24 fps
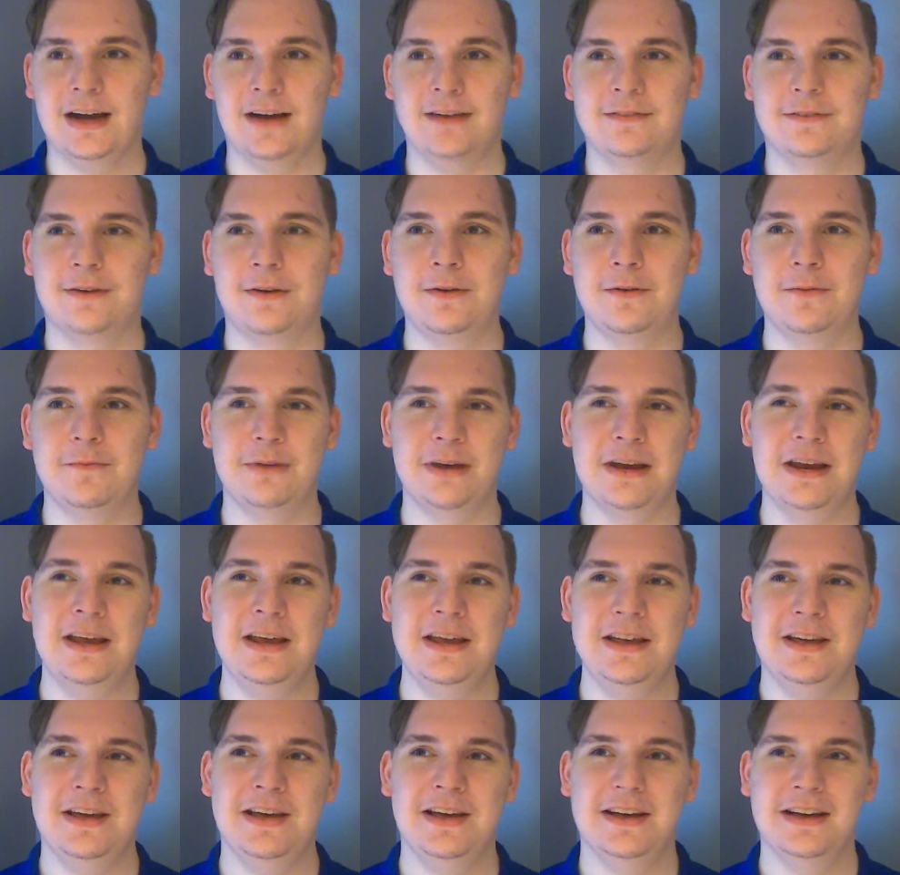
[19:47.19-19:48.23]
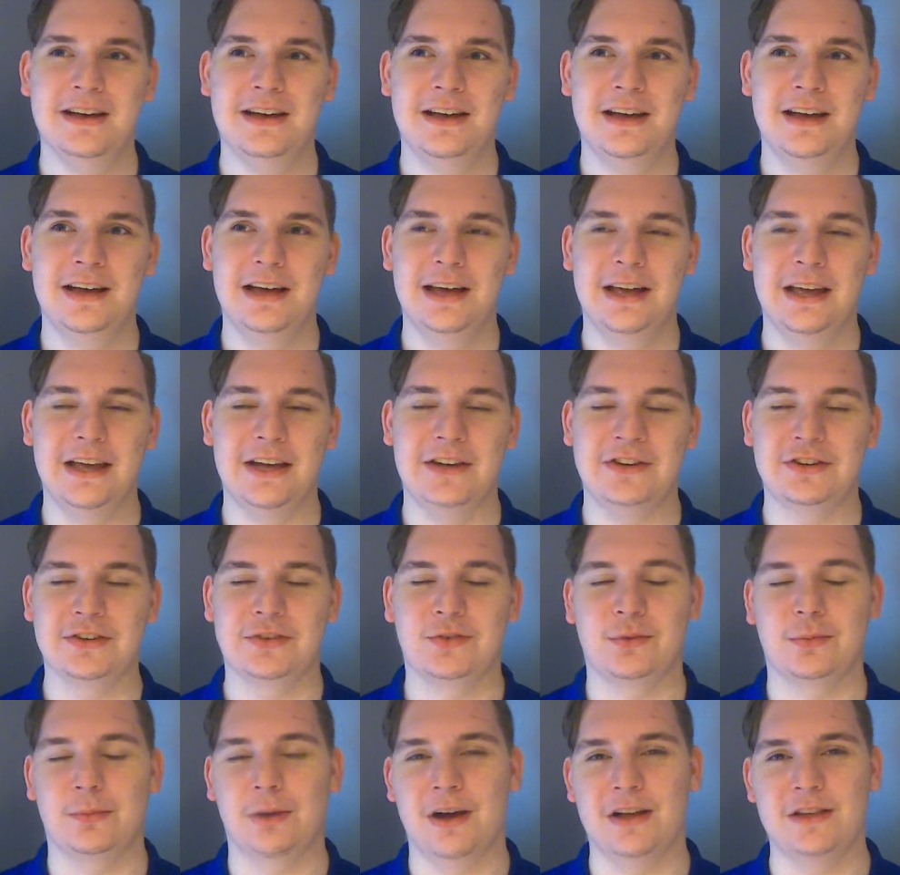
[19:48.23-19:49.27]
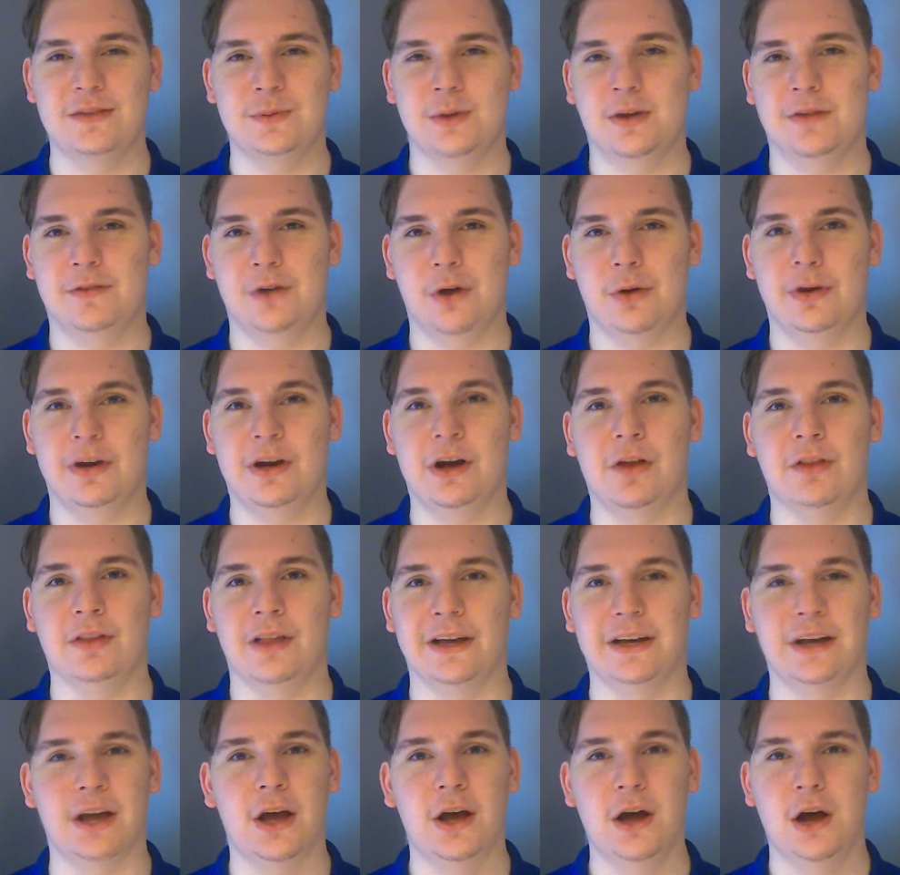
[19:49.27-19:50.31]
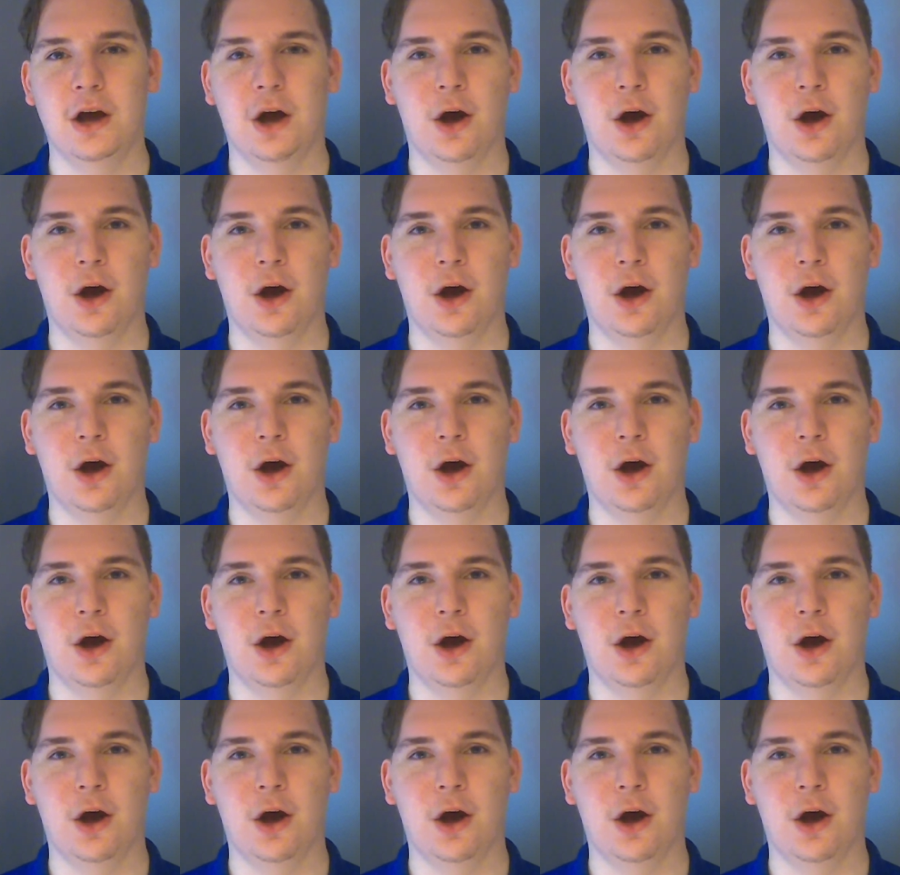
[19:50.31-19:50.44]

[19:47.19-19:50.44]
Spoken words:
For me, it just reminds me of going on like